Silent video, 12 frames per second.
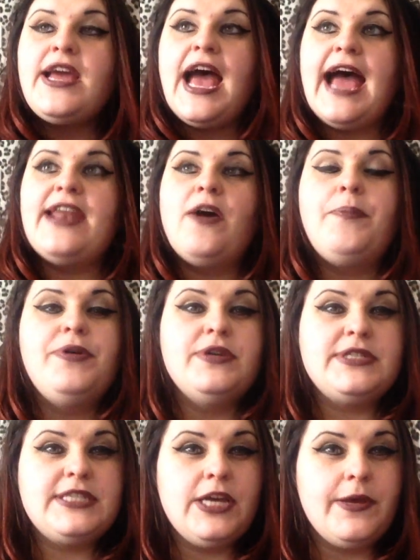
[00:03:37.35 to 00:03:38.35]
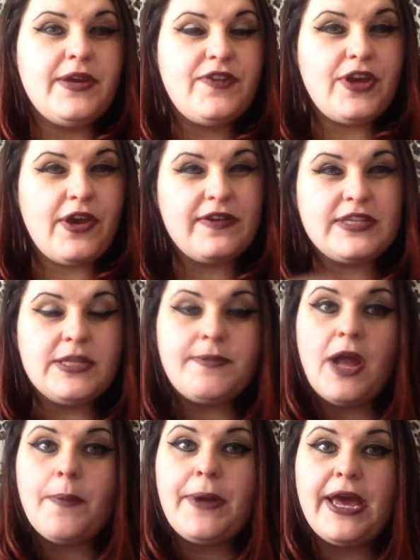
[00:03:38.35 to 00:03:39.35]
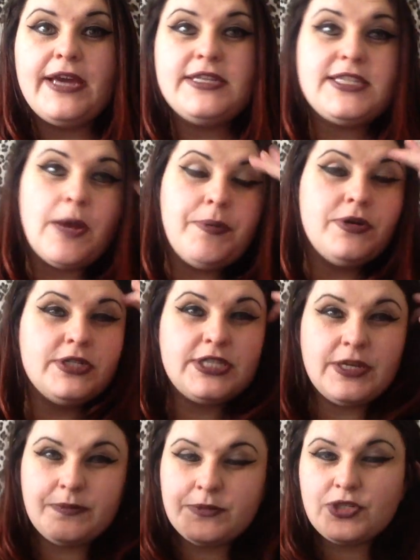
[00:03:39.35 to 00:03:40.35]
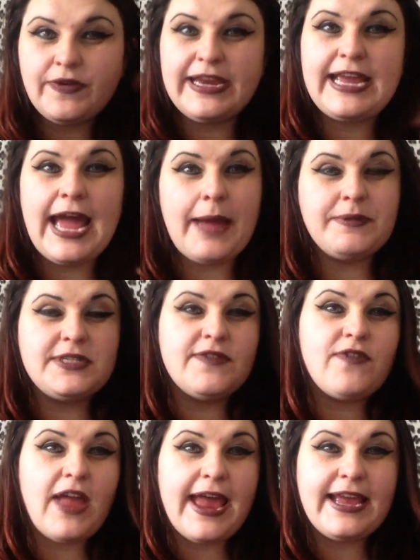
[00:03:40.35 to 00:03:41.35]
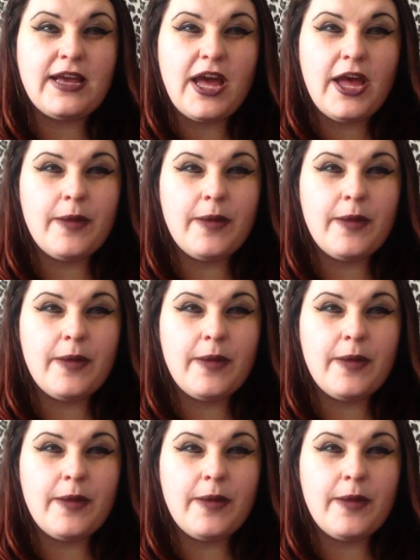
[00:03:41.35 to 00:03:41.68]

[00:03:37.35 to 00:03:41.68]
and I'll put some, if you go to the blog post, I'll put some screen caps of like